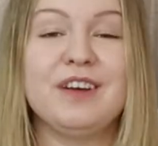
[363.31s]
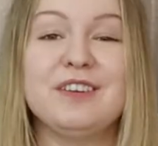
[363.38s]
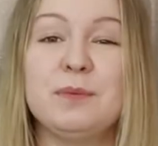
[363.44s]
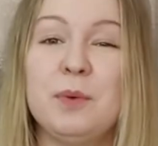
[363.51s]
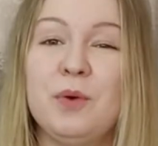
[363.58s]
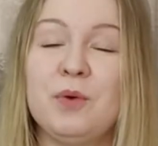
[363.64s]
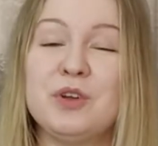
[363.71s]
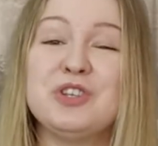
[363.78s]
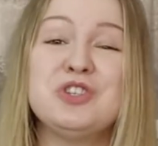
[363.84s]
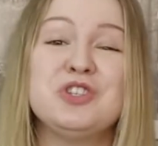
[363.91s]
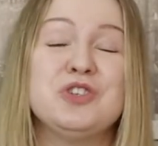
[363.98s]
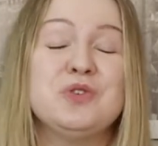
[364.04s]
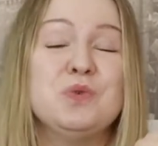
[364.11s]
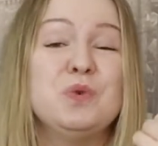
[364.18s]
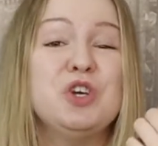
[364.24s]
I spoke
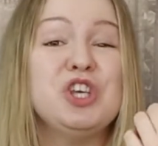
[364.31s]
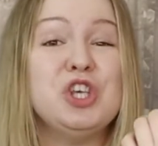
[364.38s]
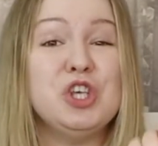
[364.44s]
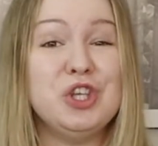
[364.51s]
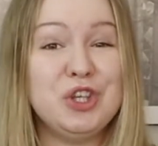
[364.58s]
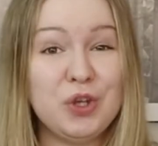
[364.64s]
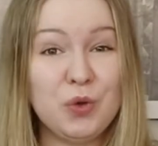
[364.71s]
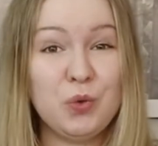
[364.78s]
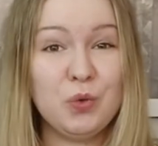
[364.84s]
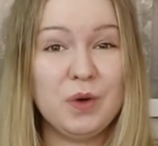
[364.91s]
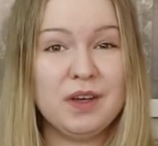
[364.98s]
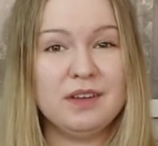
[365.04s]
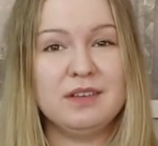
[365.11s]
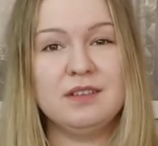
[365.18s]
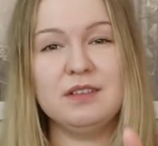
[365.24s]
to
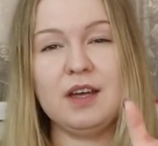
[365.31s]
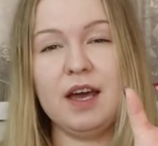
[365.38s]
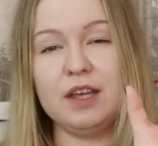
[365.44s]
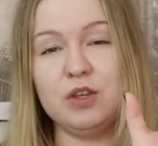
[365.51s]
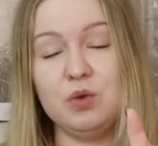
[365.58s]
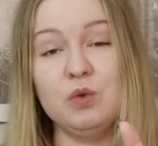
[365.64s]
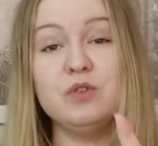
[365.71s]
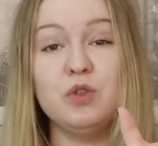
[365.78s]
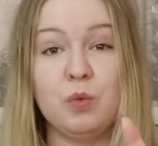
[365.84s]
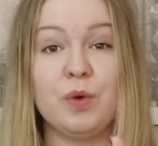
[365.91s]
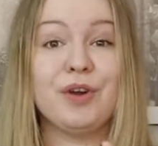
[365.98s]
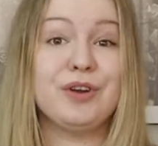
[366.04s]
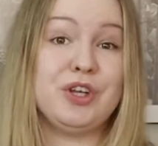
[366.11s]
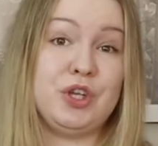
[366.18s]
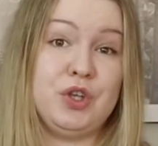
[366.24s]
you. I used the
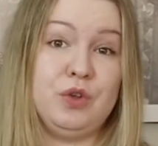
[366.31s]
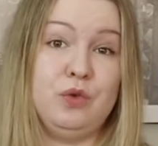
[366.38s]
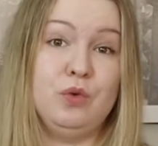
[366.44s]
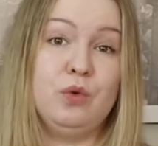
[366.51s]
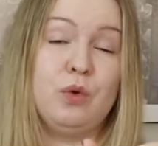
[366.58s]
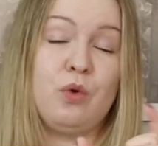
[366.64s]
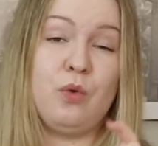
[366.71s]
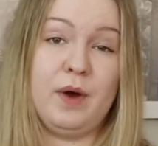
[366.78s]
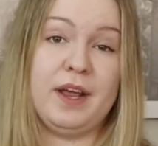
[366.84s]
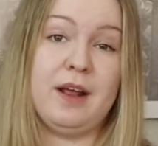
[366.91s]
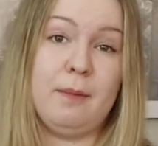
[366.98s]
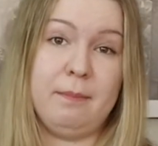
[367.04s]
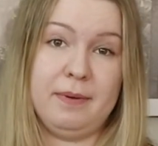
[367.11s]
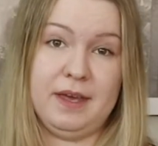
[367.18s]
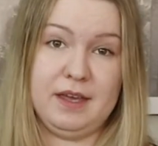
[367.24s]
word you quite
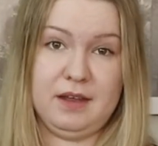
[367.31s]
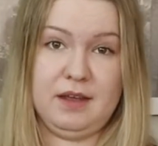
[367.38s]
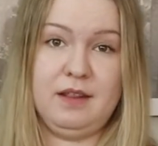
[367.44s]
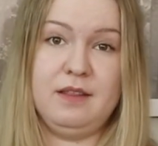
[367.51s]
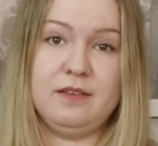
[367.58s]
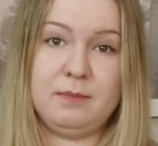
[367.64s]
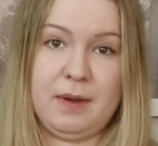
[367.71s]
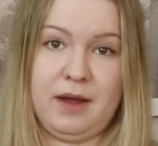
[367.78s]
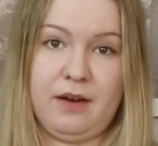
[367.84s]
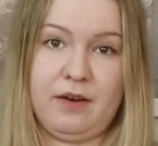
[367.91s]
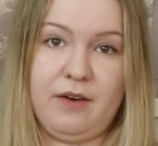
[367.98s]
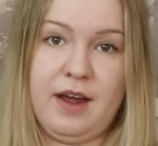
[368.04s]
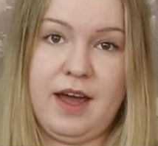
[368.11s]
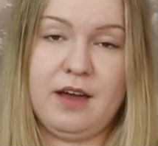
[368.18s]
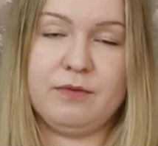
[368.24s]
a bit in this
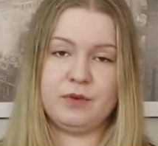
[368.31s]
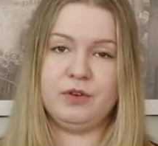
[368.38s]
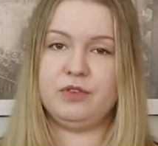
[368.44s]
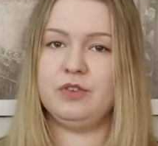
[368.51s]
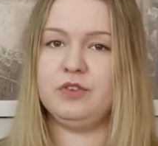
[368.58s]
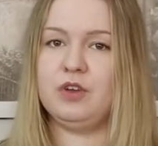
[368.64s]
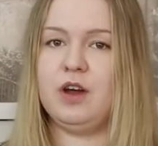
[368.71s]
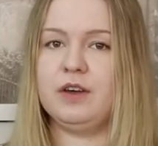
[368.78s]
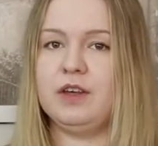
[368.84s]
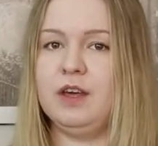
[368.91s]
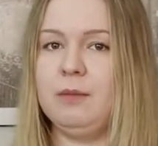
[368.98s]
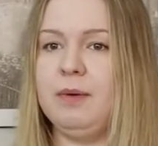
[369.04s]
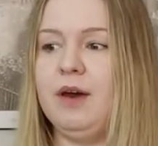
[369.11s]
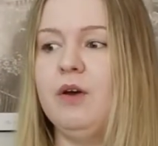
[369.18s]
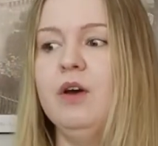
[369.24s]
paragraph versus
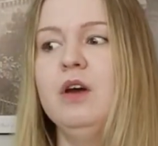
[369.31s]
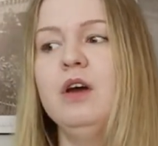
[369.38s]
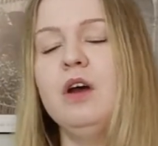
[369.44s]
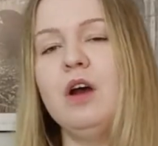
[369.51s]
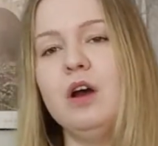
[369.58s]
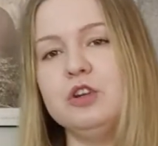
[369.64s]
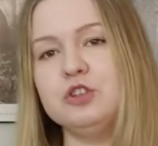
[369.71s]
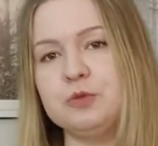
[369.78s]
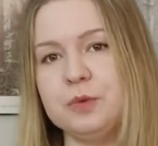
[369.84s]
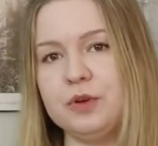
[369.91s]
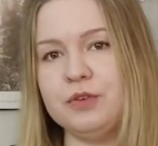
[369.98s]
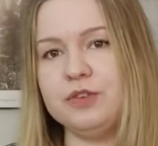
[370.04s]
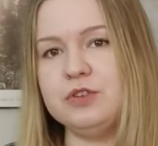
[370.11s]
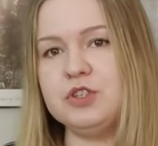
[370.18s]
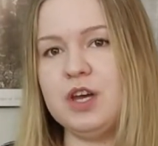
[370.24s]
talking about
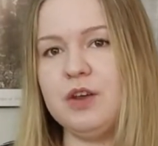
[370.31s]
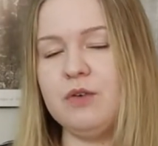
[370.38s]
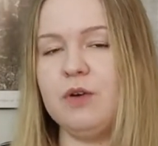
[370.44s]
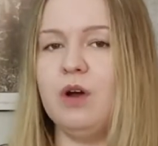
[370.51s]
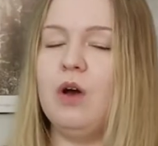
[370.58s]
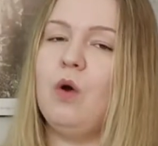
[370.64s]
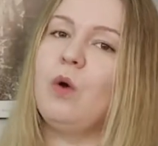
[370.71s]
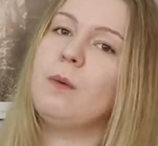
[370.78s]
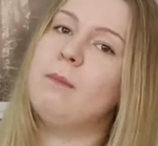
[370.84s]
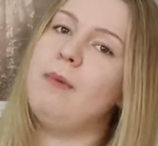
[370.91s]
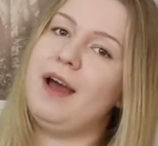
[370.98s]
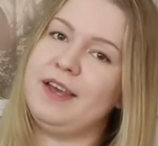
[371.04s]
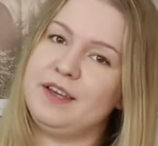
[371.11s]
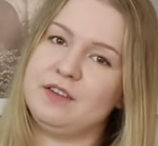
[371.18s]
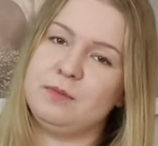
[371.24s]
entrepreneurs in general or
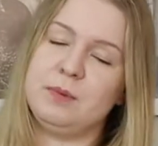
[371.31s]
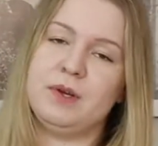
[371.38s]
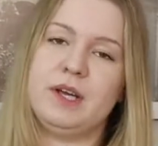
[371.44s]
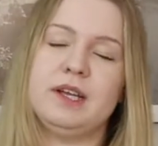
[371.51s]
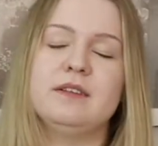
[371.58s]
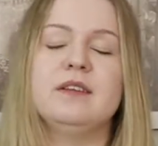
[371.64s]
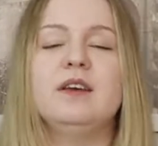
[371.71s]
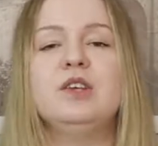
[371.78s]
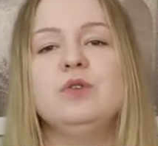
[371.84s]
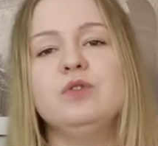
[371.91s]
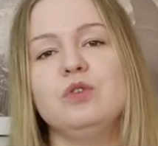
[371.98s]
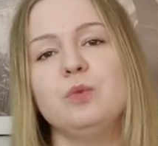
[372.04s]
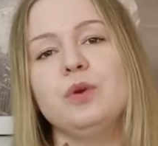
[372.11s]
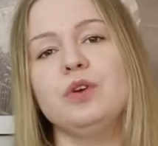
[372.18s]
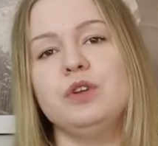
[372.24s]
my experience. I
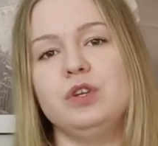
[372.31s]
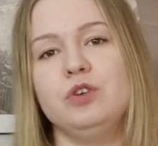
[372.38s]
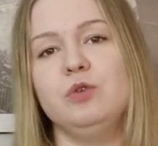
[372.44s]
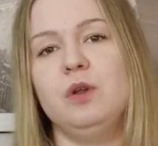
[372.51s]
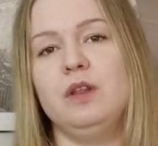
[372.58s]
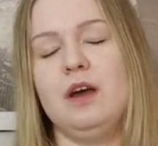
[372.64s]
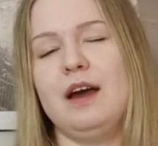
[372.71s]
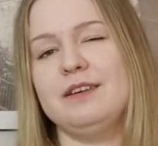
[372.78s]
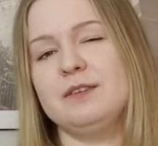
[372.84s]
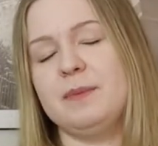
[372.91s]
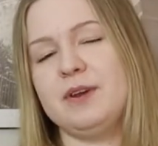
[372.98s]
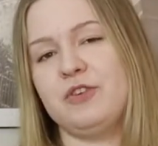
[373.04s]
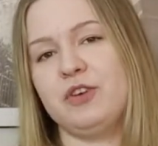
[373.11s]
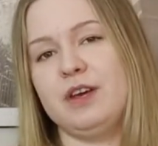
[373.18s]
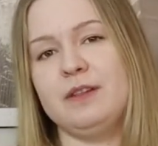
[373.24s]
used the word you a lot,
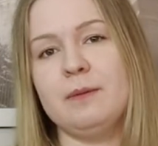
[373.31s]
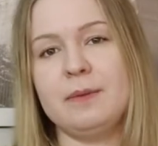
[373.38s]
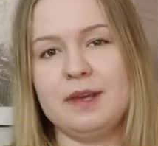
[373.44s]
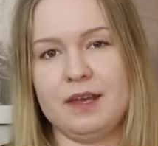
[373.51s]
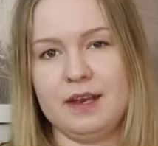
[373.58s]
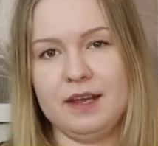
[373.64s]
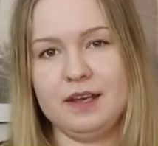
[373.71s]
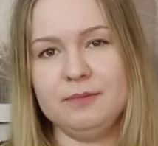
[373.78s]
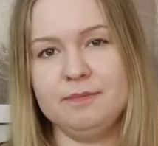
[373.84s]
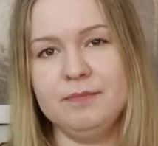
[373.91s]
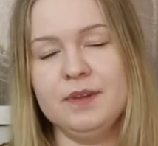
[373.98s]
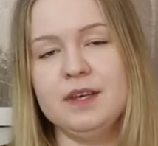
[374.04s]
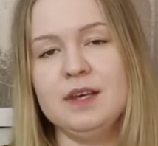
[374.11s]
especially at the beginning.